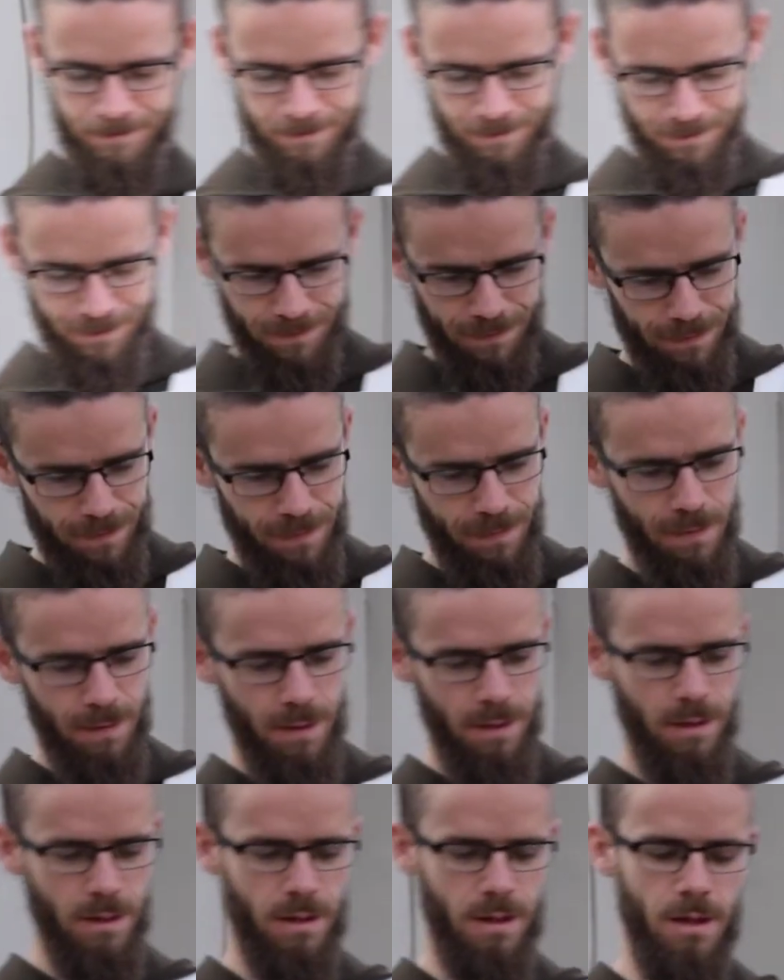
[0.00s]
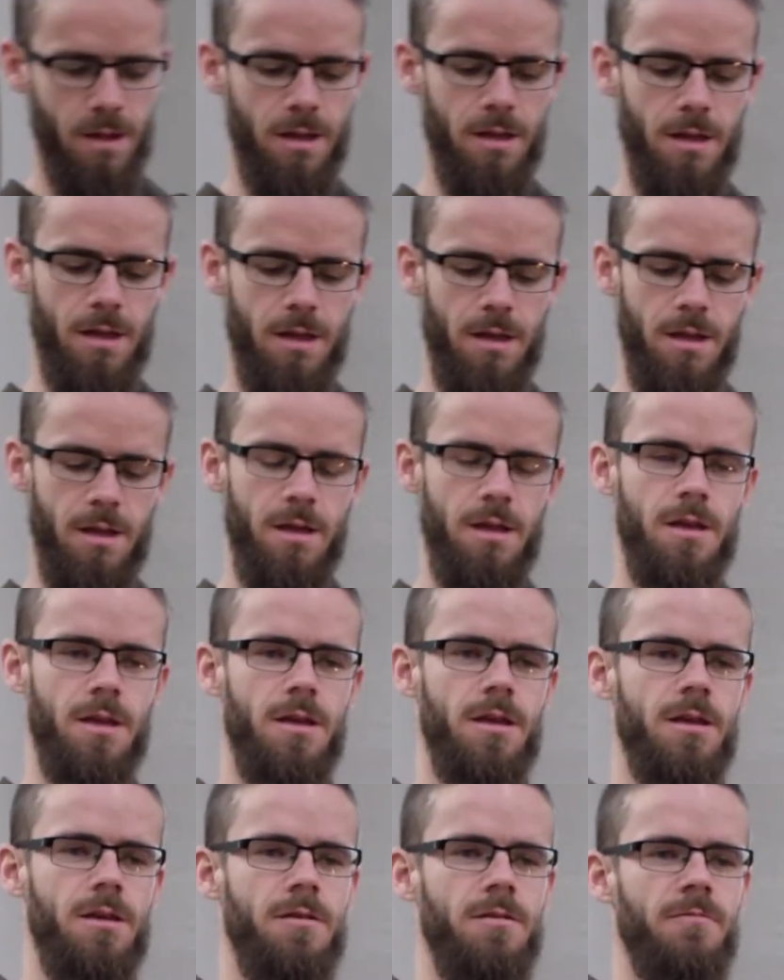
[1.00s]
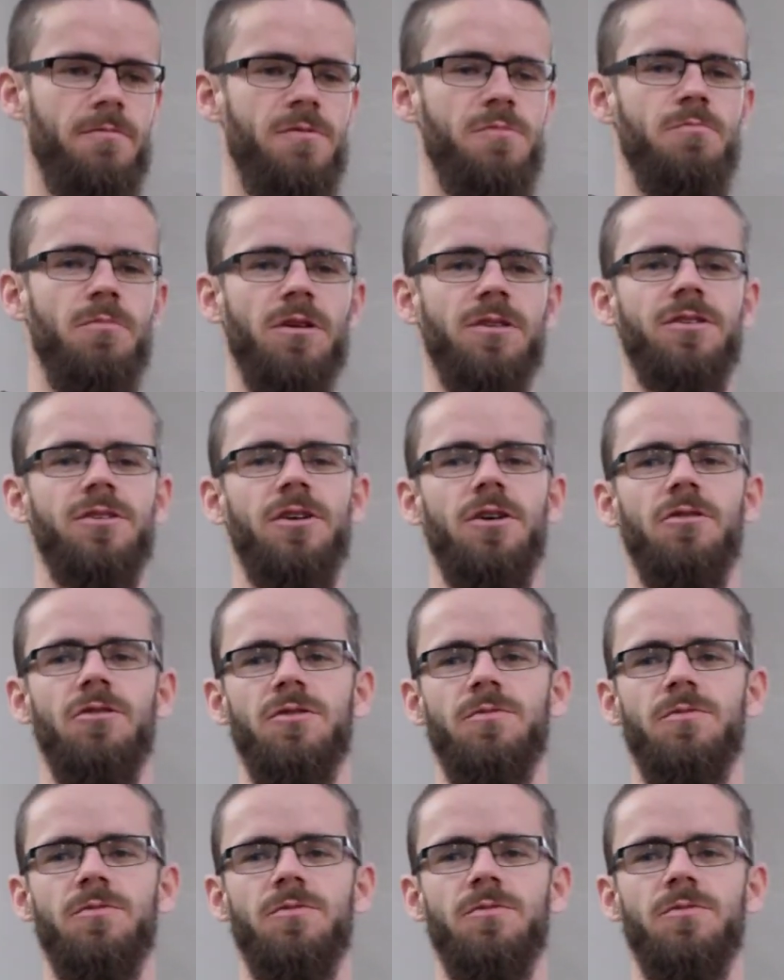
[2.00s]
Morning. A few months ago,